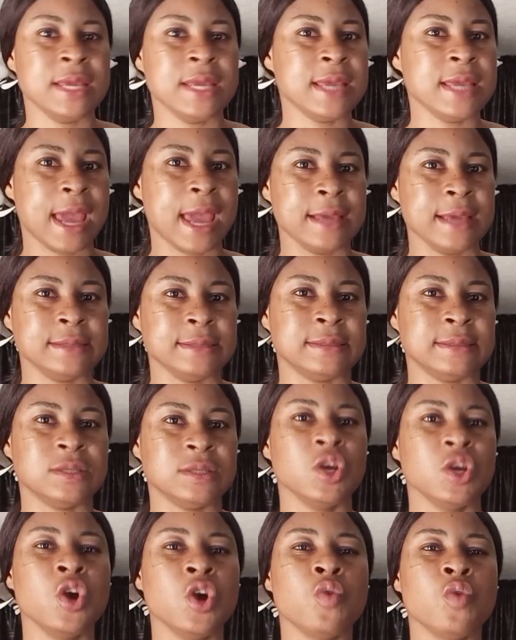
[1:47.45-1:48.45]

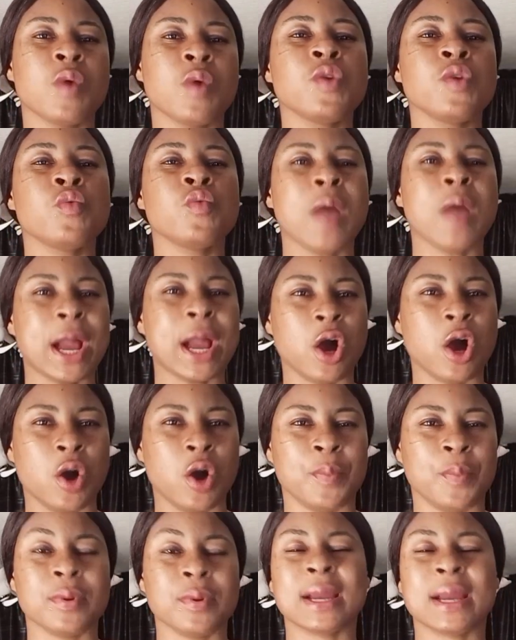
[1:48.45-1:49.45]
Yes, when you wake
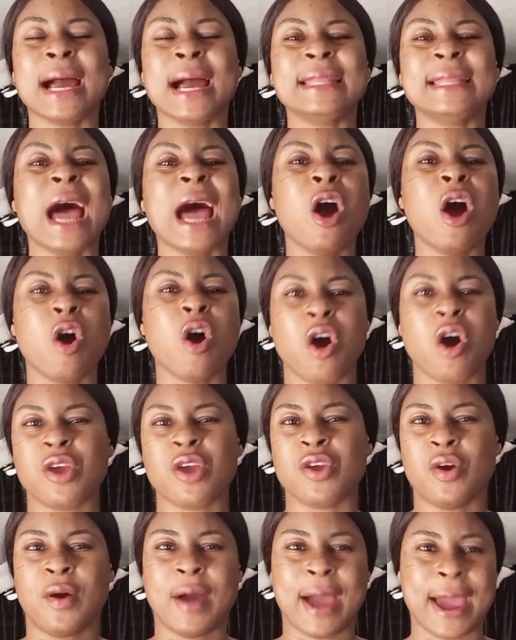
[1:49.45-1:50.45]
up, gather all
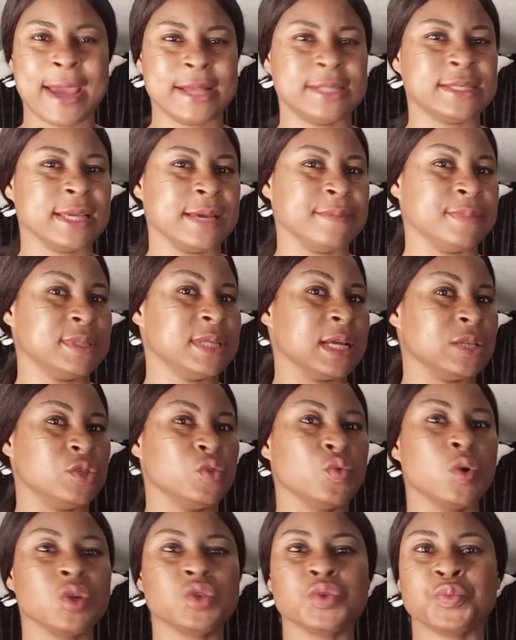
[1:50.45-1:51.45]
your items that
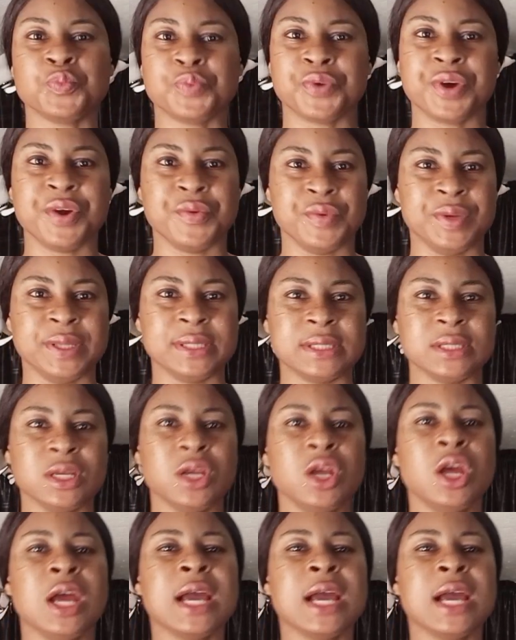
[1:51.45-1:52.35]
you want to pray with.